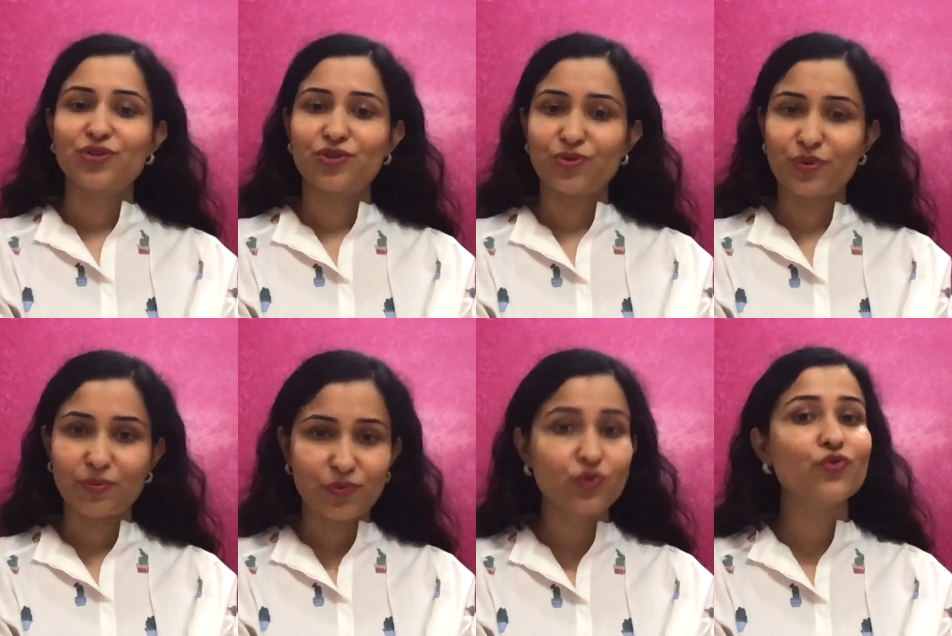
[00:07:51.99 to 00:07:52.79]
to
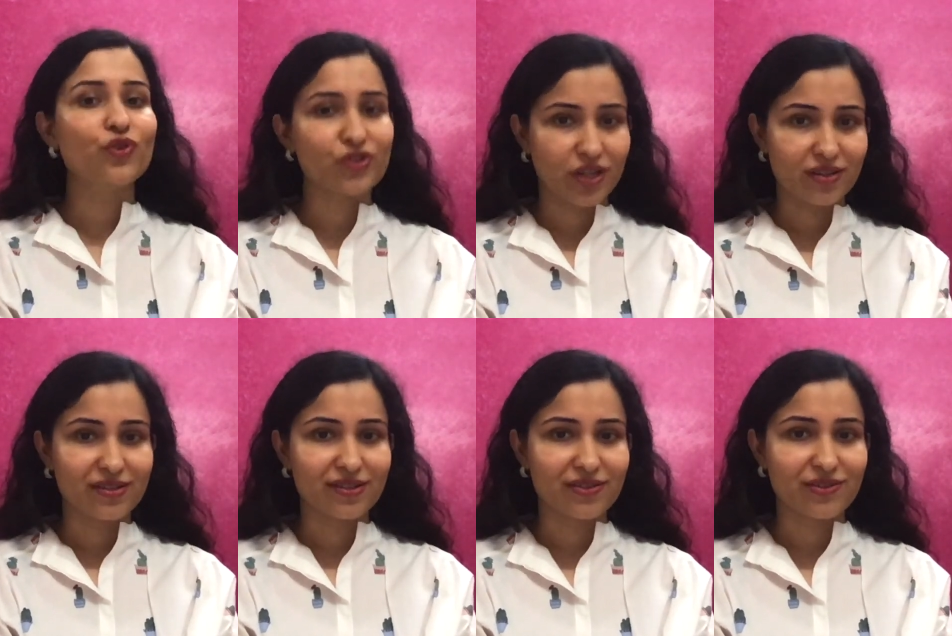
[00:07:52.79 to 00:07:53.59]
improve your
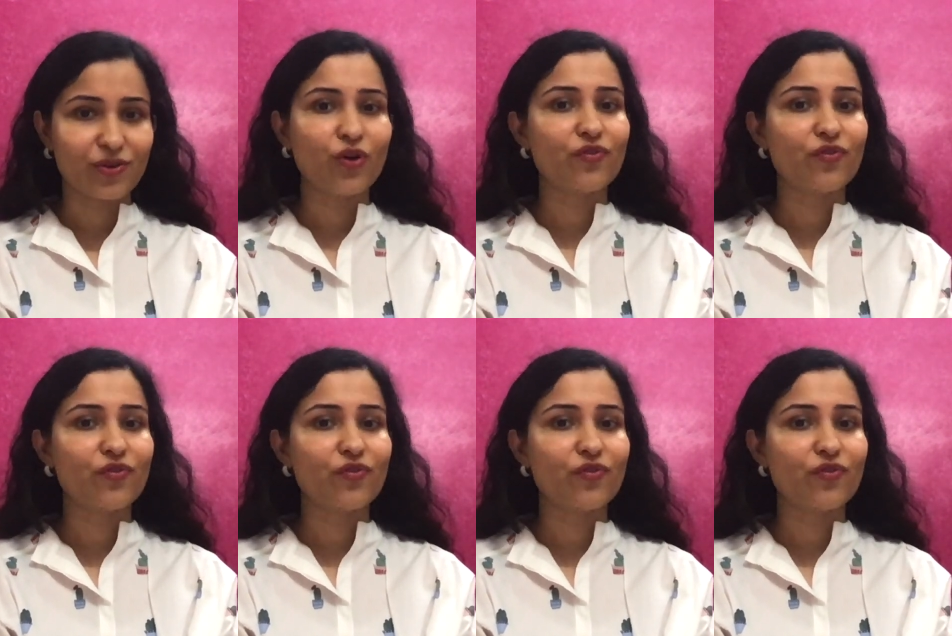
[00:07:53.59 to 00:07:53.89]
chances of